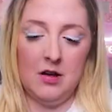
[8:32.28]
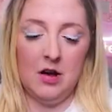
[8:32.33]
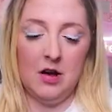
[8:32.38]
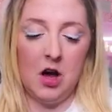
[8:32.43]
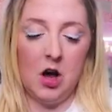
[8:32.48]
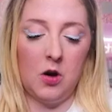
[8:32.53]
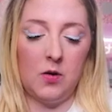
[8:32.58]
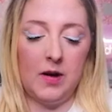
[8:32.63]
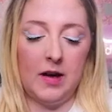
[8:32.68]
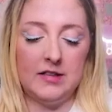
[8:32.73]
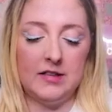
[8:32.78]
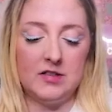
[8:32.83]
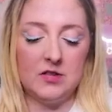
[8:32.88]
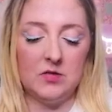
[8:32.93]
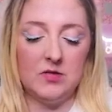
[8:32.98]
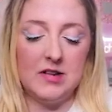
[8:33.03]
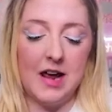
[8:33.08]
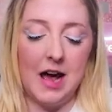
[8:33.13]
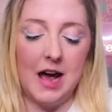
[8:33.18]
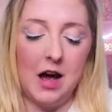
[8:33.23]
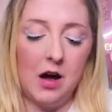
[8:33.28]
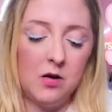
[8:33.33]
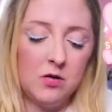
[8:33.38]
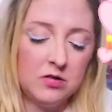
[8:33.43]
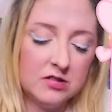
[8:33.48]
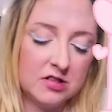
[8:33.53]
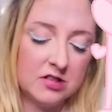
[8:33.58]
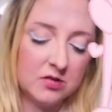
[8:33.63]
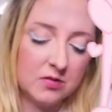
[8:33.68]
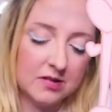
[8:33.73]
Okay, so now
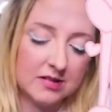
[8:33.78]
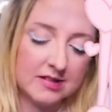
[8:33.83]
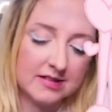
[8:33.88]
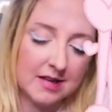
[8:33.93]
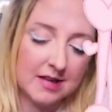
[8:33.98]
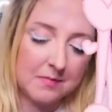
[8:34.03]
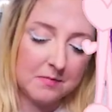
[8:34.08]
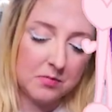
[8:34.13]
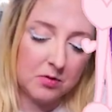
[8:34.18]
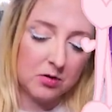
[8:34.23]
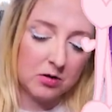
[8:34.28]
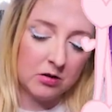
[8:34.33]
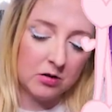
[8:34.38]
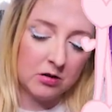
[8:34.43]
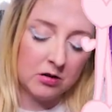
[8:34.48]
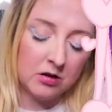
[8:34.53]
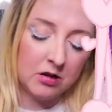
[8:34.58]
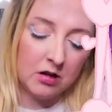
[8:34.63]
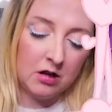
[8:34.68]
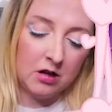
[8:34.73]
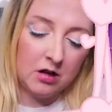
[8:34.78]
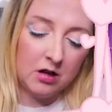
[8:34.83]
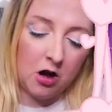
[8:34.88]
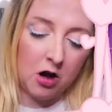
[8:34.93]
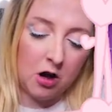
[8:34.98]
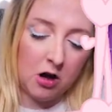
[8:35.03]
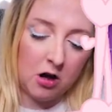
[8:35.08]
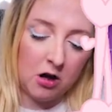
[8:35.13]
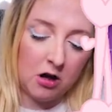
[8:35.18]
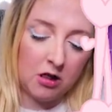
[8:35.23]
to assemble
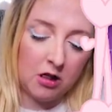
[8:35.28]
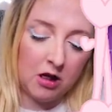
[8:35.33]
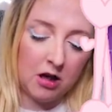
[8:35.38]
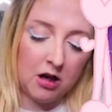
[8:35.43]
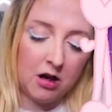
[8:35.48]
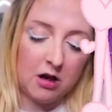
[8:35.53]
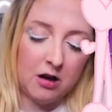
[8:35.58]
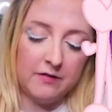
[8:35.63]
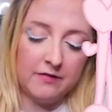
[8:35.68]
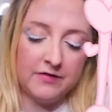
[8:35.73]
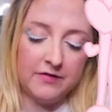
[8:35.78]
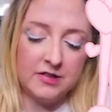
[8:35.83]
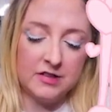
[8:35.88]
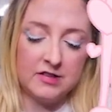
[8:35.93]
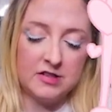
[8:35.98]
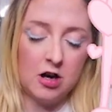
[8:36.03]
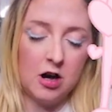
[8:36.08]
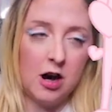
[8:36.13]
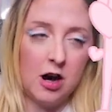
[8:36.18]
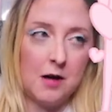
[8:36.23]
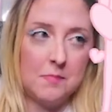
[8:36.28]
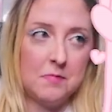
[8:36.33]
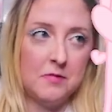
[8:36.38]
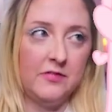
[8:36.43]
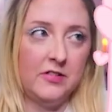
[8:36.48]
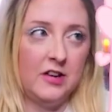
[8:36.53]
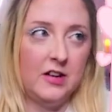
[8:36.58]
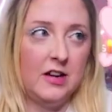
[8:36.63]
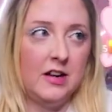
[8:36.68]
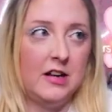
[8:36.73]
all of the top of
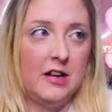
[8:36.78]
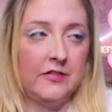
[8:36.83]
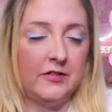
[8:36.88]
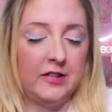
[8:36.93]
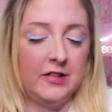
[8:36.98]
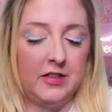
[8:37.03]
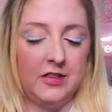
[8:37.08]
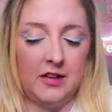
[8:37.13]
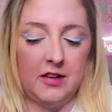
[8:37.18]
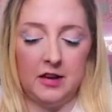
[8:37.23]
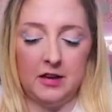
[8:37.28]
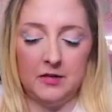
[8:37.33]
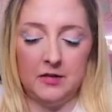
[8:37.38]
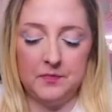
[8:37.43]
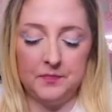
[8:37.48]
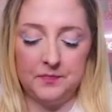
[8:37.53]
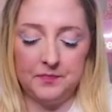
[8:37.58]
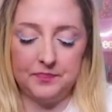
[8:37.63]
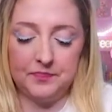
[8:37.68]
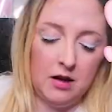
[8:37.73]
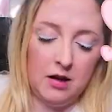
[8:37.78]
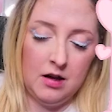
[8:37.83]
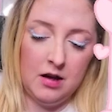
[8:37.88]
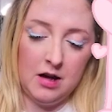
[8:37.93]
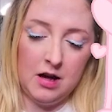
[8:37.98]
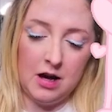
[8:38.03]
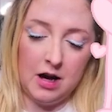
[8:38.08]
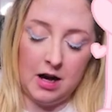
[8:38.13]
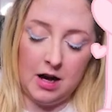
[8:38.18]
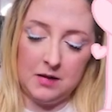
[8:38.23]
it and everything,
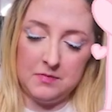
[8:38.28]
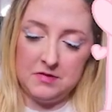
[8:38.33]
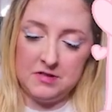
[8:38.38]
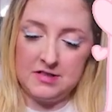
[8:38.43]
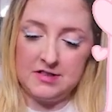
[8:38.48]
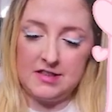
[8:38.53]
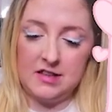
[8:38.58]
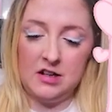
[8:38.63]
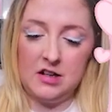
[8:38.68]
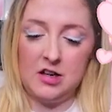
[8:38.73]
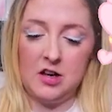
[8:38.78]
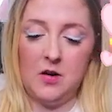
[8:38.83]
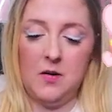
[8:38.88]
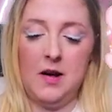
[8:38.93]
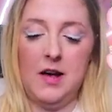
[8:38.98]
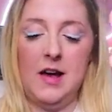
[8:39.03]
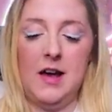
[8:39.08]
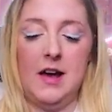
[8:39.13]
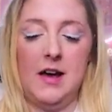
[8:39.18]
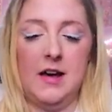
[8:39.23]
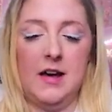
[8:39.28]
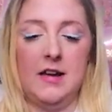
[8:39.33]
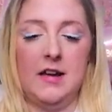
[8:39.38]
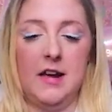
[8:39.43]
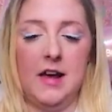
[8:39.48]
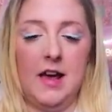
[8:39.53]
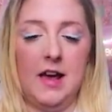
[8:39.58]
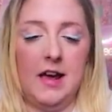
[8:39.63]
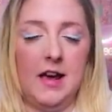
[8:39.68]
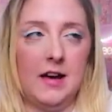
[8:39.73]
I'm just going to go ahead
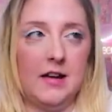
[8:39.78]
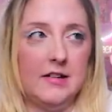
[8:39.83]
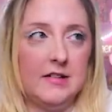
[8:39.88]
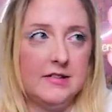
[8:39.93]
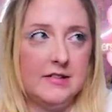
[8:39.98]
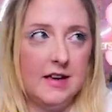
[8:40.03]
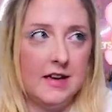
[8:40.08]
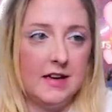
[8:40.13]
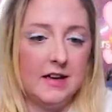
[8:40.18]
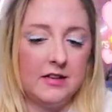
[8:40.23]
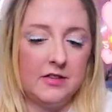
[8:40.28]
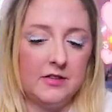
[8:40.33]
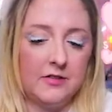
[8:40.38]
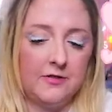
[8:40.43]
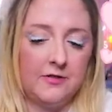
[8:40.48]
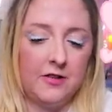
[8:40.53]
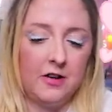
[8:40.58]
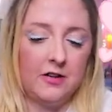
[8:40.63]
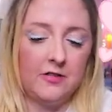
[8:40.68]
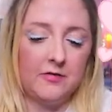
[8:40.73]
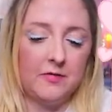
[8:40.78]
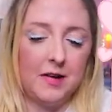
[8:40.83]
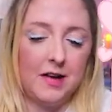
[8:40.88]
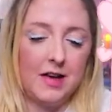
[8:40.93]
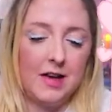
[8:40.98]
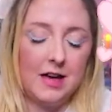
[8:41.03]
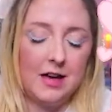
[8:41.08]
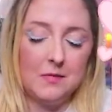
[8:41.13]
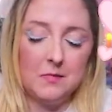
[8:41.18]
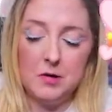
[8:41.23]
and take the front of my
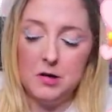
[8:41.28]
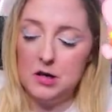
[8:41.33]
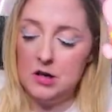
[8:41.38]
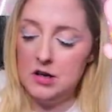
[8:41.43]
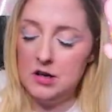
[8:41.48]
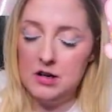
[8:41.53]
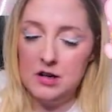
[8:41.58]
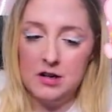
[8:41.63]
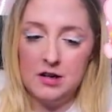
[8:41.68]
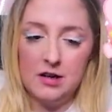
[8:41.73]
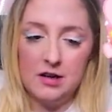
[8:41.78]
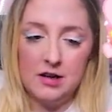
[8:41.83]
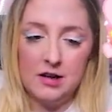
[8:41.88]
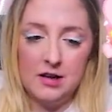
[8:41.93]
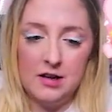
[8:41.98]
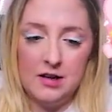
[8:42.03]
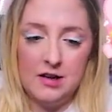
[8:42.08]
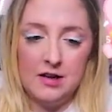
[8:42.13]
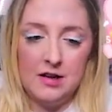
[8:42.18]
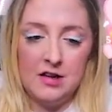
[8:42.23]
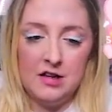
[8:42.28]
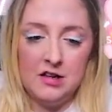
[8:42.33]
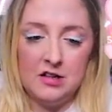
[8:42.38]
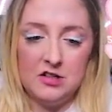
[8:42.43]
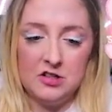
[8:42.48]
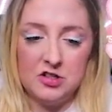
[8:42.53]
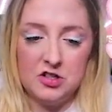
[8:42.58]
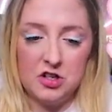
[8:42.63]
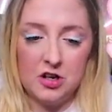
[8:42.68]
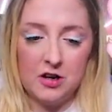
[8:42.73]
hammer,
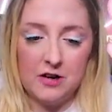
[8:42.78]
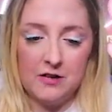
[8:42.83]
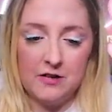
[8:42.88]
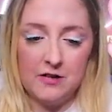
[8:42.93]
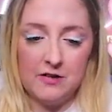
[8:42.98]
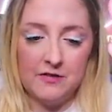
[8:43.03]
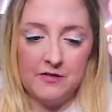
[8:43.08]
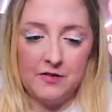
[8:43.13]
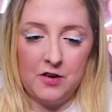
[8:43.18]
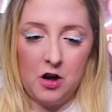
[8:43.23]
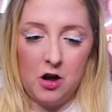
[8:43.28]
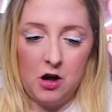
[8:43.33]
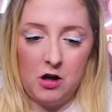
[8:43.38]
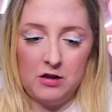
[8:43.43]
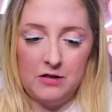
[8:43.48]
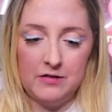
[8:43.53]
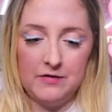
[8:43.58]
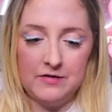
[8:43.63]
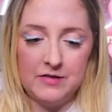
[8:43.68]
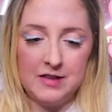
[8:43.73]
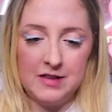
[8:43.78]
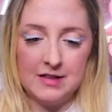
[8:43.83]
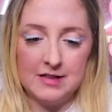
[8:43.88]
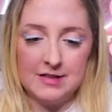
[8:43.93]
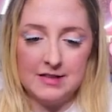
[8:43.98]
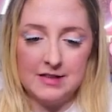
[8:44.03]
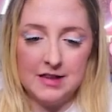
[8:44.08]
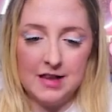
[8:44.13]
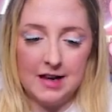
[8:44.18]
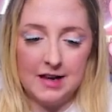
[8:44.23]
shove all of
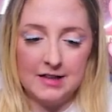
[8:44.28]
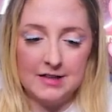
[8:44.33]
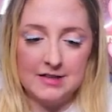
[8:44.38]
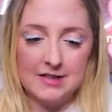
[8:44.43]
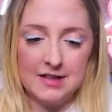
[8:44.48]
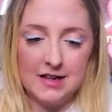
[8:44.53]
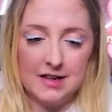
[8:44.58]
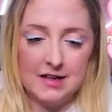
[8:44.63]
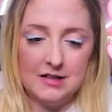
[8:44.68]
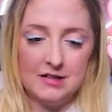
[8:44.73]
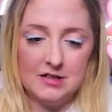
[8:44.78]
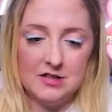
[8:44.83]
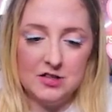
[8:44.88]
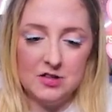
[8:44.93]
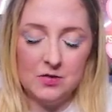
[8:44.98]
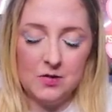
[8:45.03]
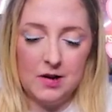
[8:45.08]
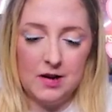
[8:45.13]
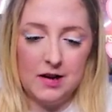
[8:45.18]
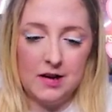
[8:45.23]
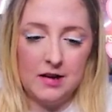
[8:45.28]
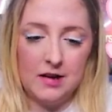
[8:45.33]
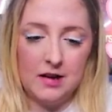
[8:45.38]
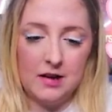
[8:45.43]
these lights into it,